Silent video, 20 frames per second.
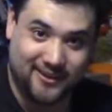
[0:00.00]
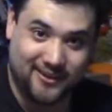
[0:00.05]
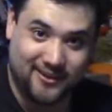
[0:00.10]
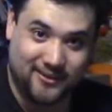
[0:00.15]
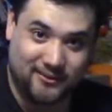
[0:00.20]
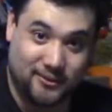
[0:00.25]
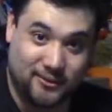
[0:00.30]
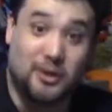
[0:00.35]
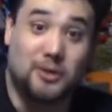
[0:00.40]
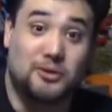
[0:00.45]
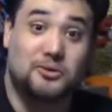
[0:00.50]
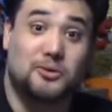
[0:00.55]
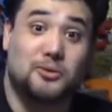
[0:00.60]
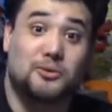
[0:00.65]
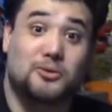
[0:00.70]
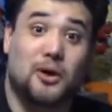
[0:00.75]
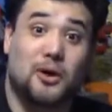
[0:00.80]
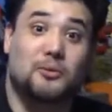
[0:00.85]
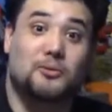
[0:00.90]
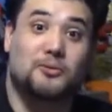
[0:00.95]
For those who
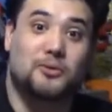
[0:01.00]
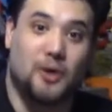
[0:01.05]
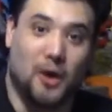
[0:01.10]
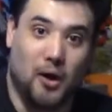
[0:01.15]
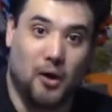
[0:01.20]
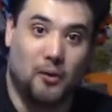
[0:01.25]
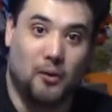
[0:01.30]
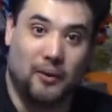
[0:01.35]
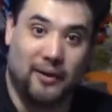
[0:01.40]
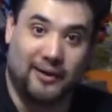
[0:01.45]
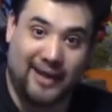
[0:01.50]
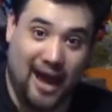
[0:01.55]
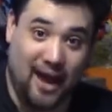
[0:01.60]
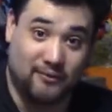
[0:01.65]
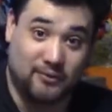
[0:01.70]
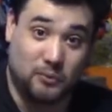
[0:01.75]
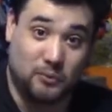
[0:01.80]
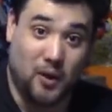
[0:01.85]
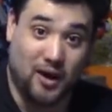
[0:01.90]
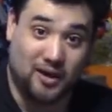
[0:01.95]
don't know and
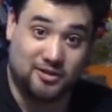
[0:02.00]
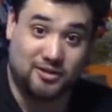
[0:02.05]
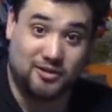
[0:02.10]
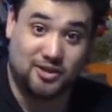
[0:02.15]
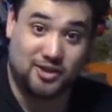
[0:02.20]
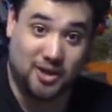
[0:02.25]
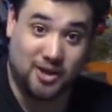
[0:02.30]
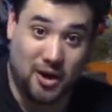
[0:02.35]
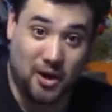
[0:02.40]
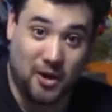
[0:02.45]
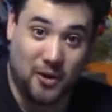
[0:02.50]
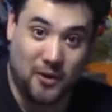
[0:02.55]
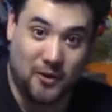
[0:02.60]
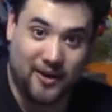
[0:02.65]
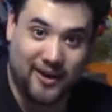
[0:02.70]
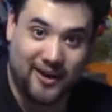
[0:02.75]
haven't watched the show,